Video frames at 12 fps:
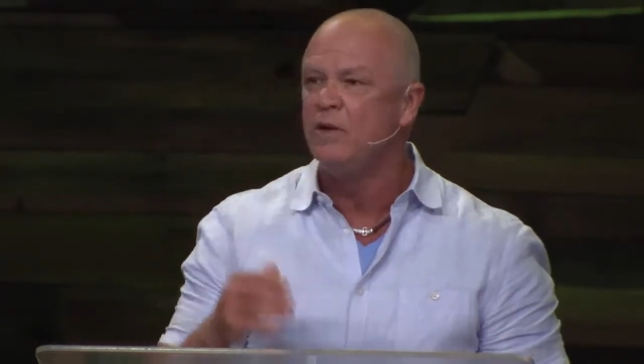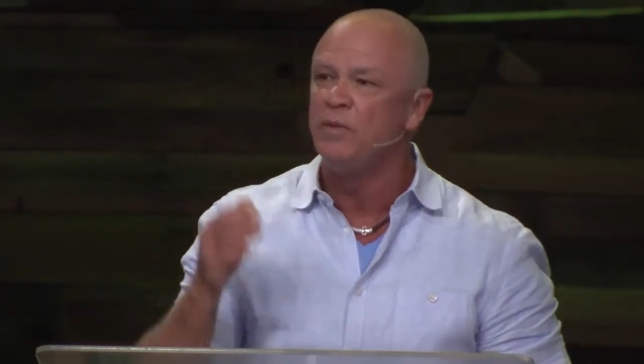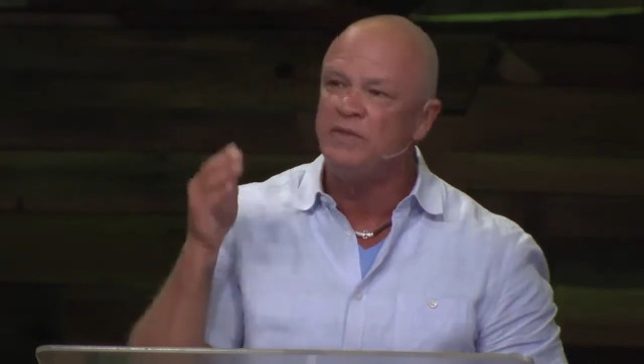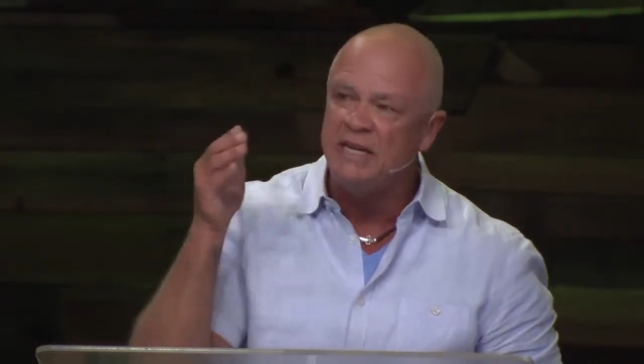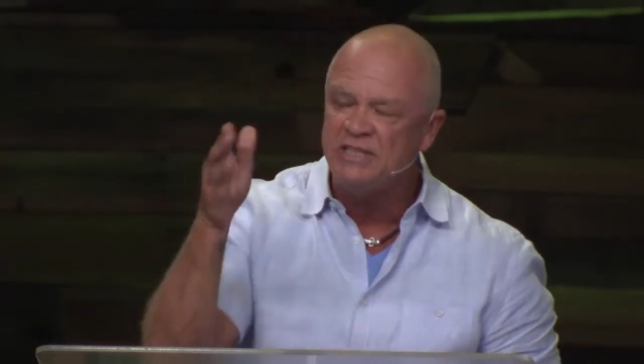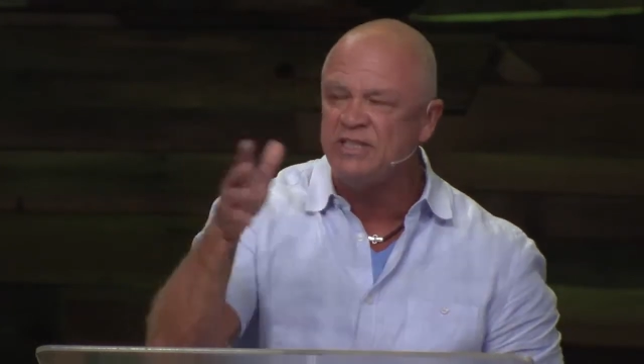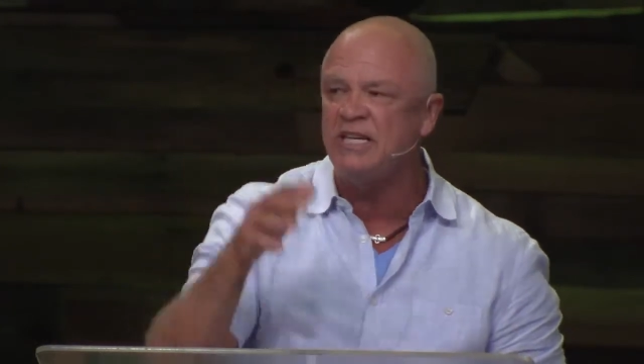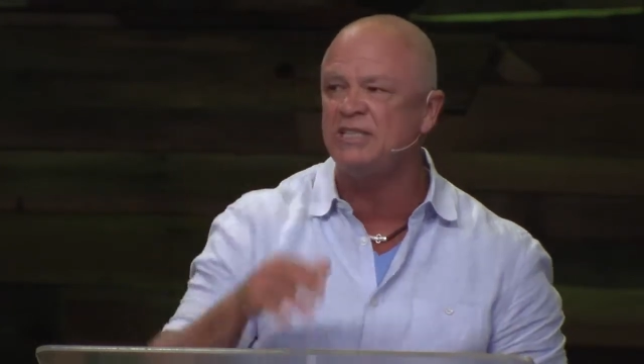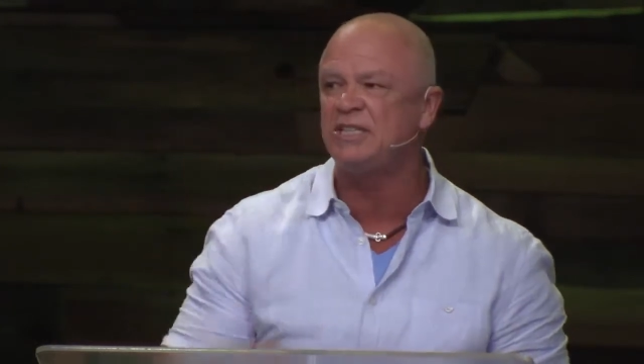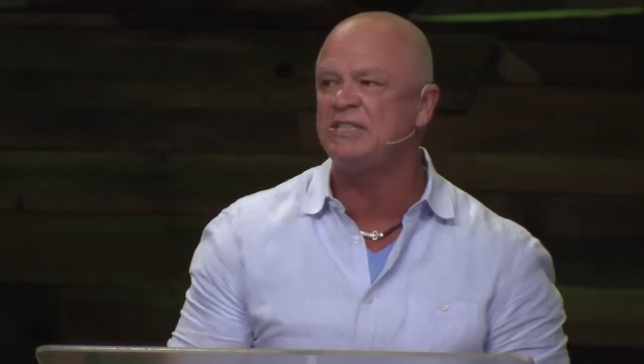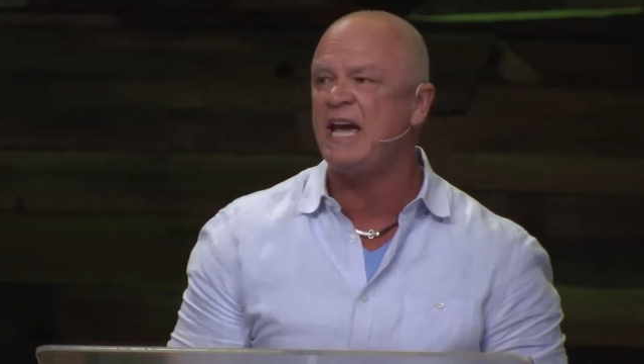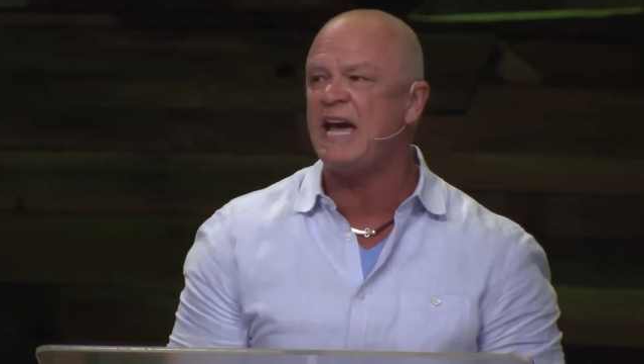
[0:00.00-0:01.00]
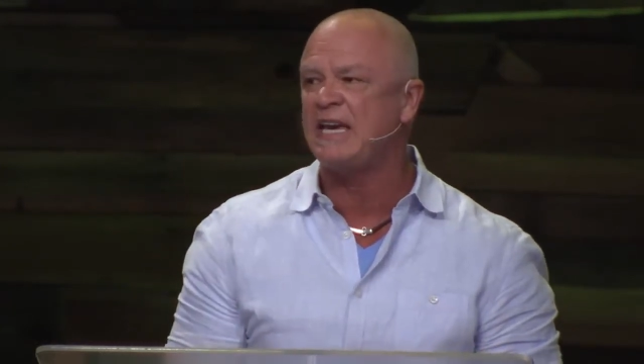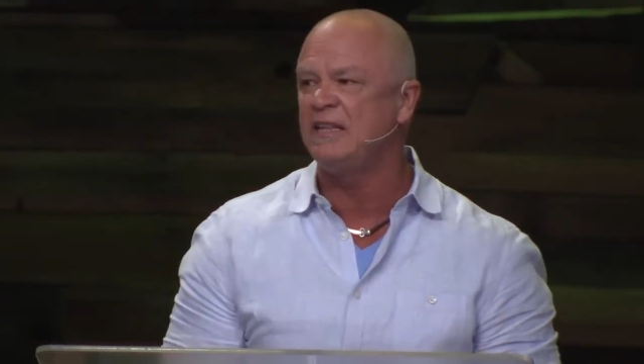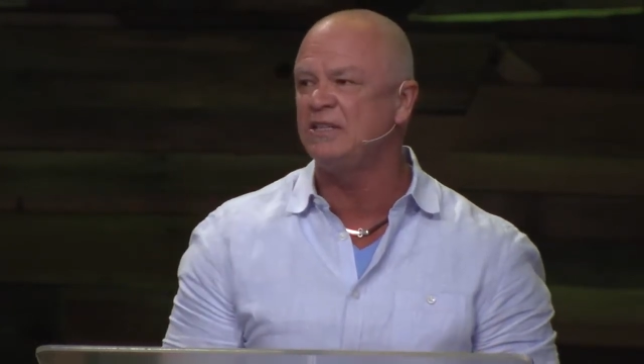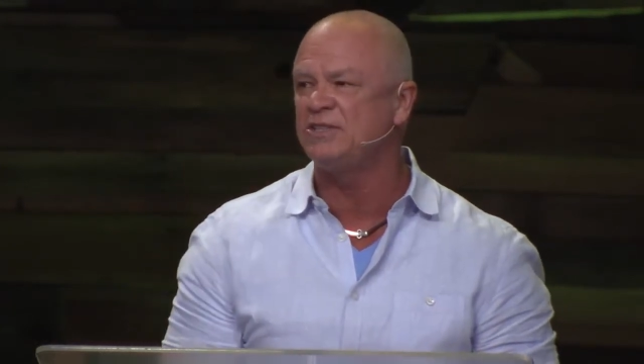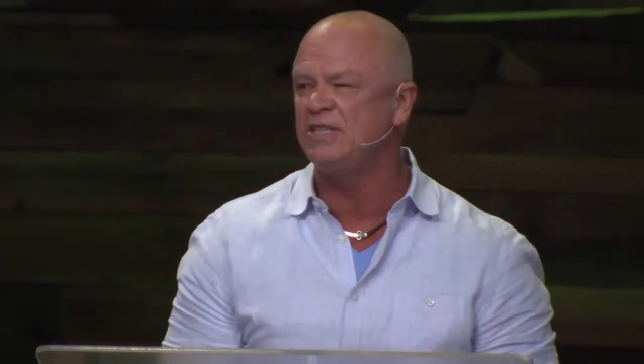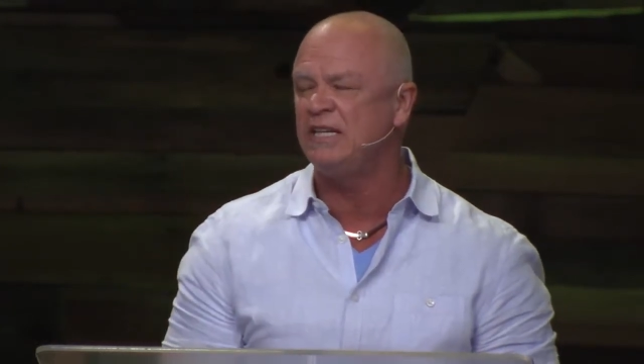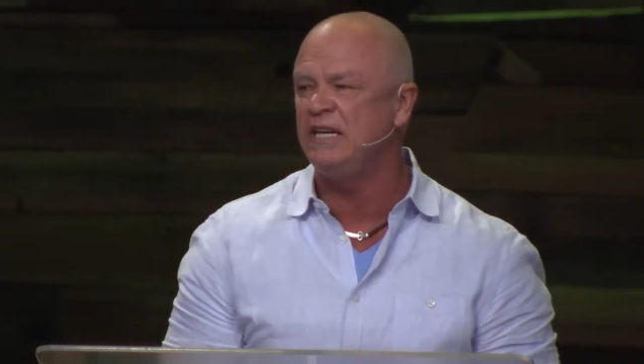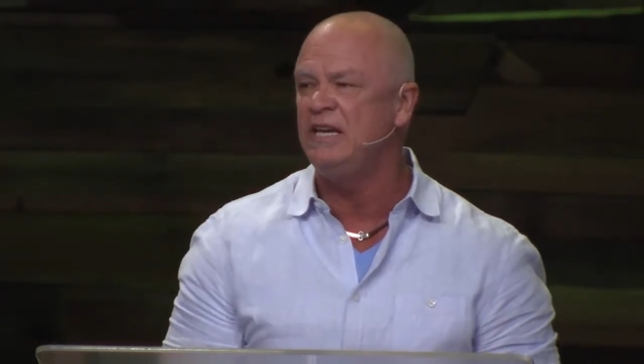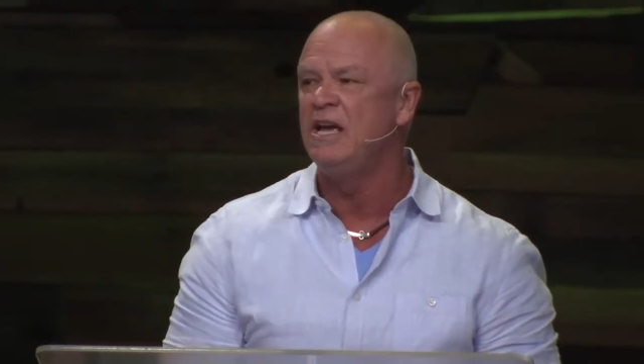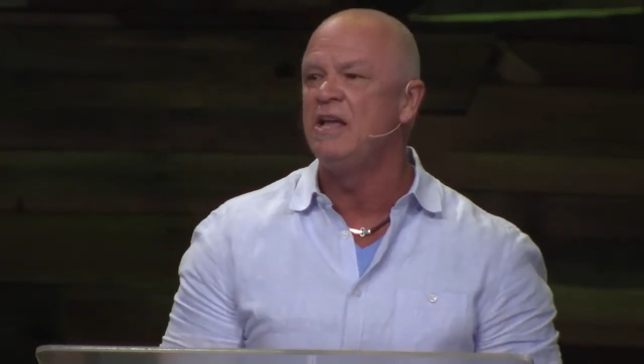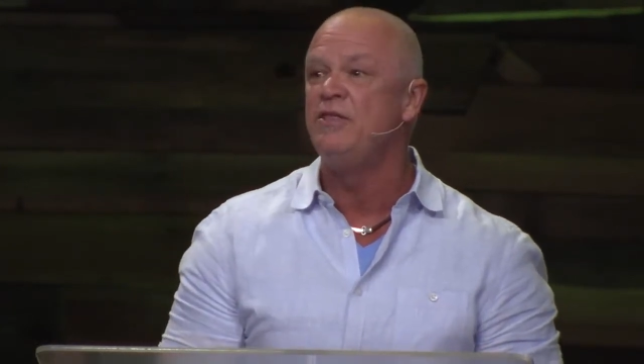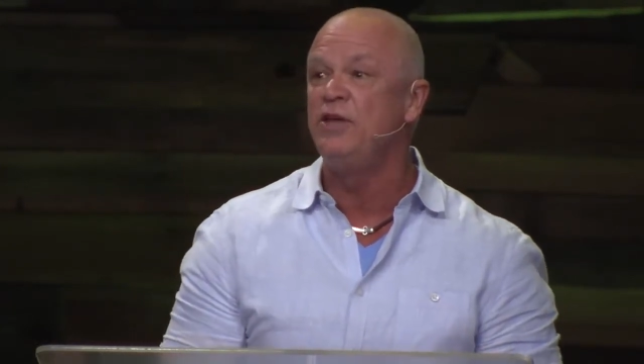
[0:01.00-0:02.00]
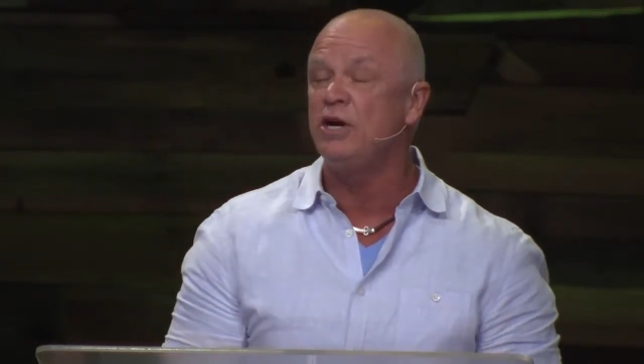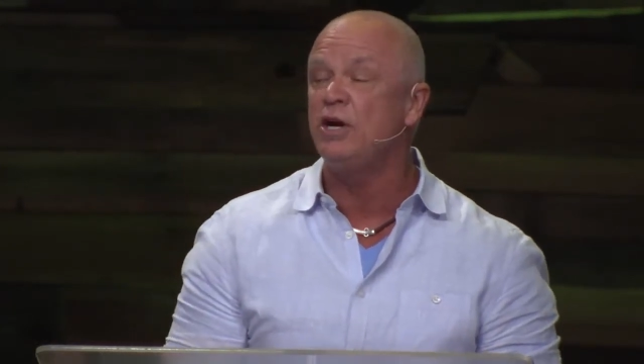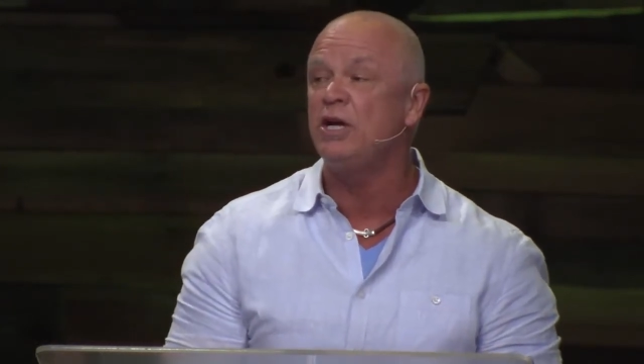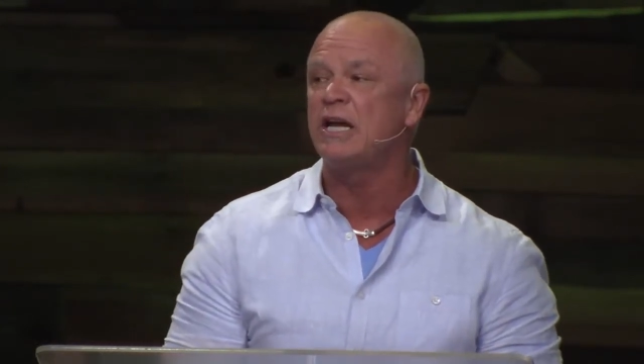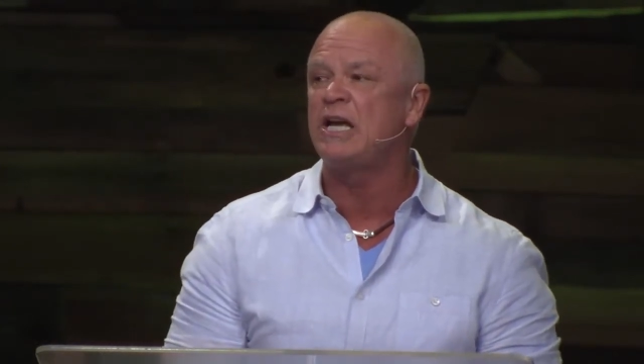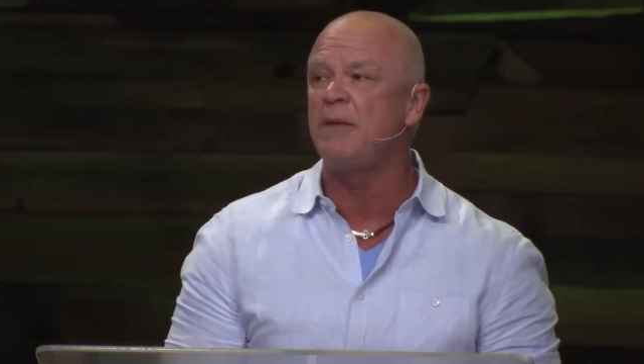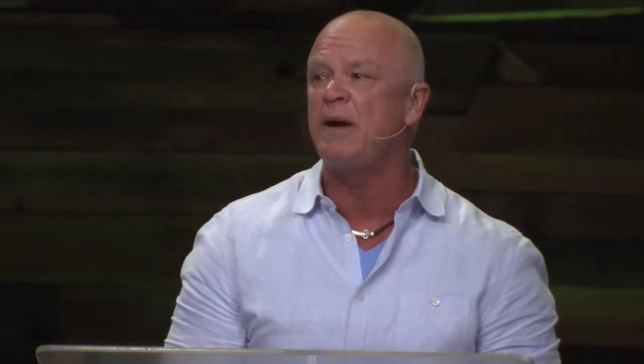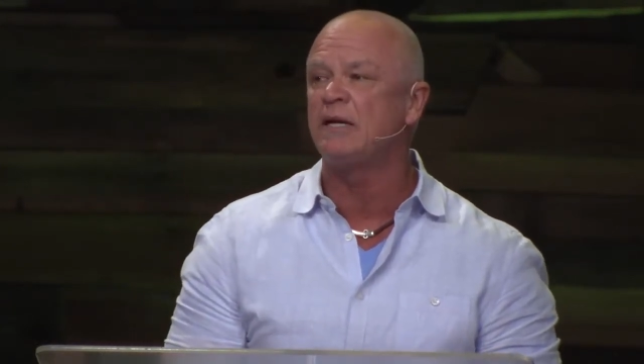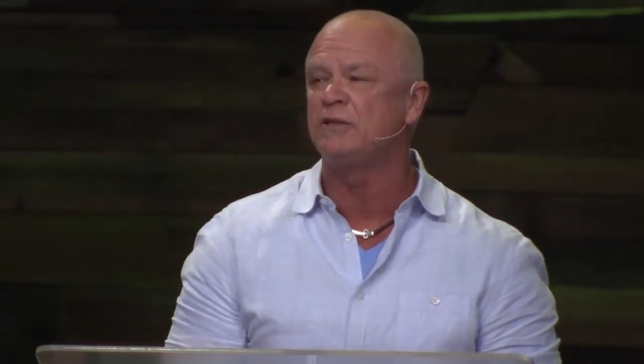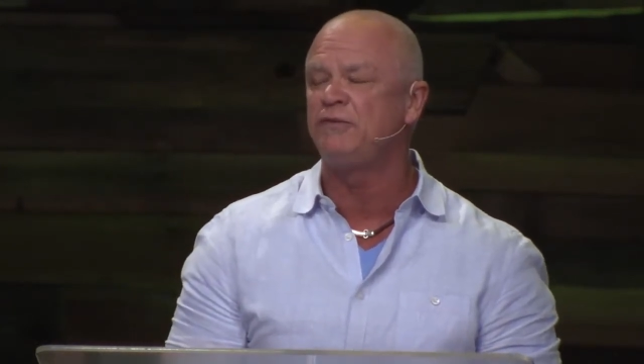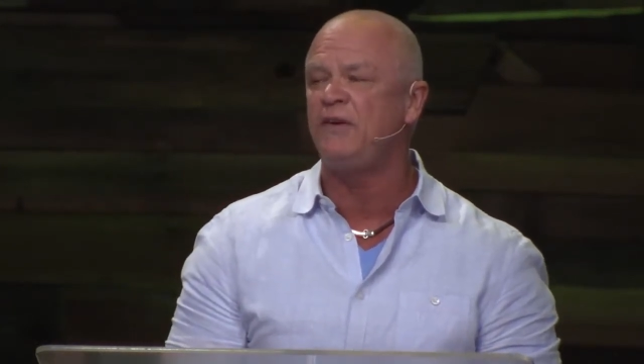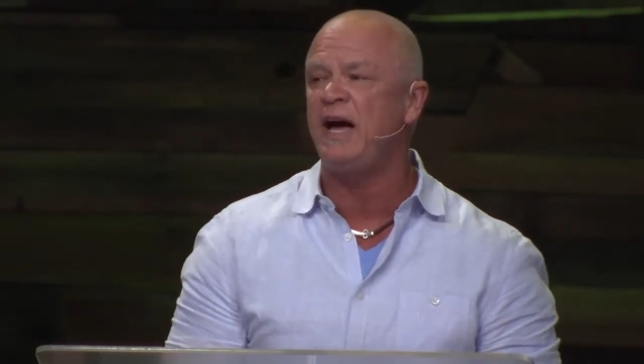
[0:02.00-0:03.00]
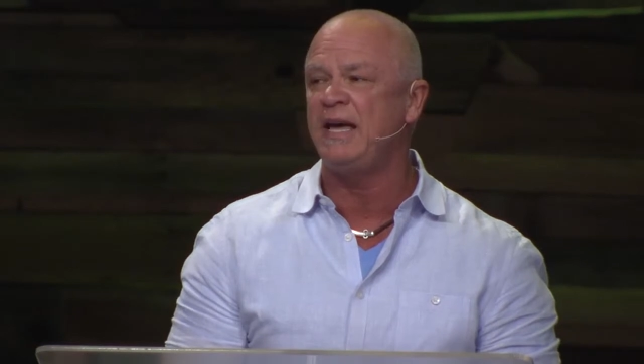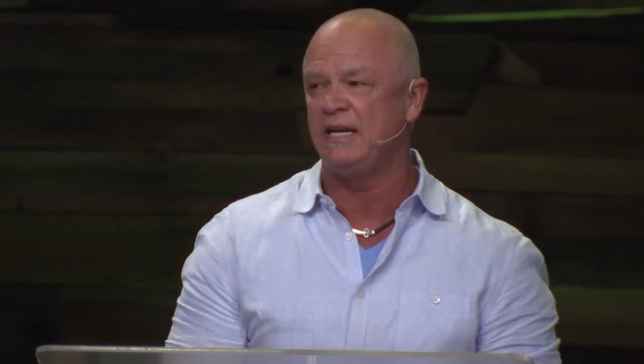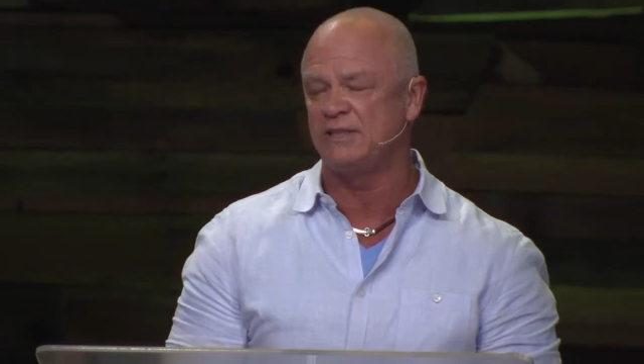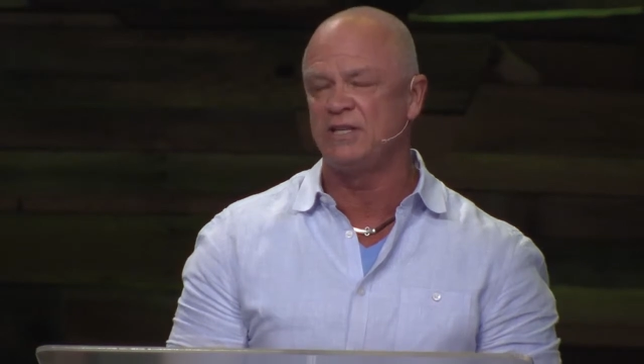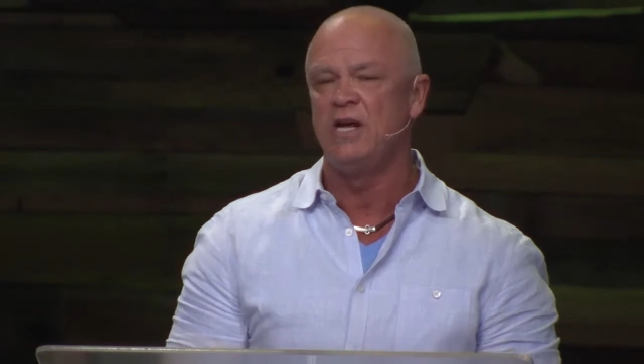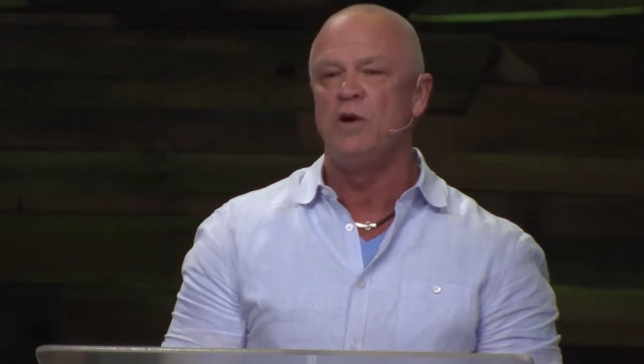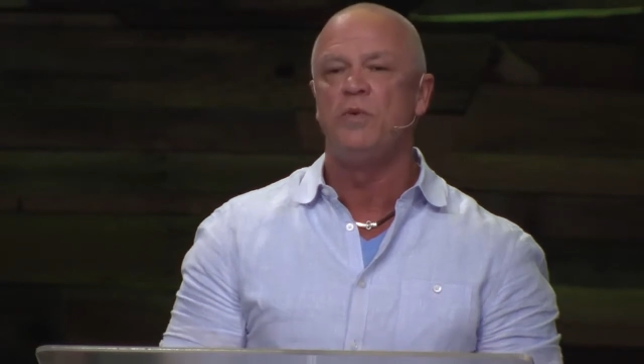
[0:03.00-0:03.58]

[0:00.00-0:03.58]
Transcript: When they see us attacking the city, they're going to come out to fight us.